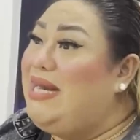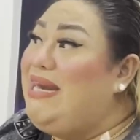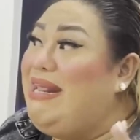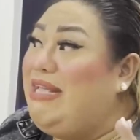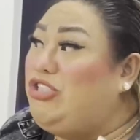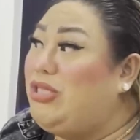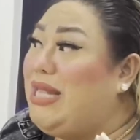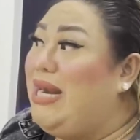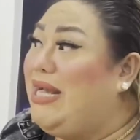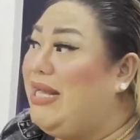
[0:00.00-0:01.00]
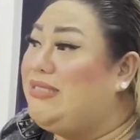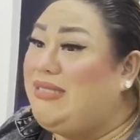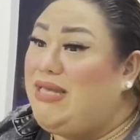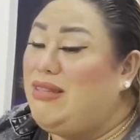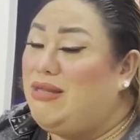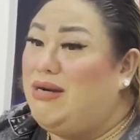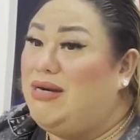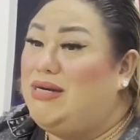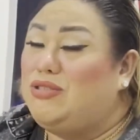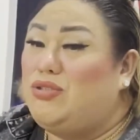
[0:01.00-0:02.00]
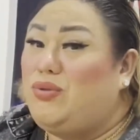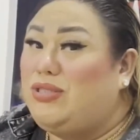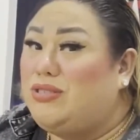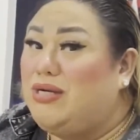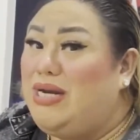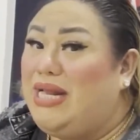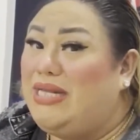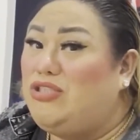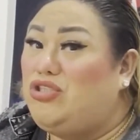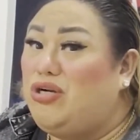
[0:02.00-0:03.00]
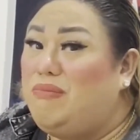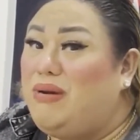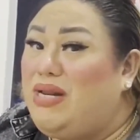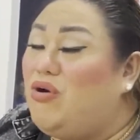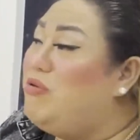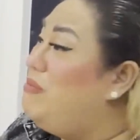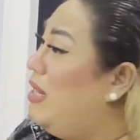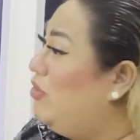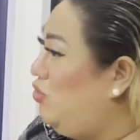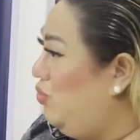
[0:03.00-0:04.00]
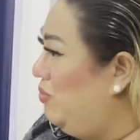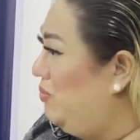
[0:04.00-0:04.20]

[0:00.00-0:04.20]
legit talaga, it's either Switzerland, Germany, or Belgium.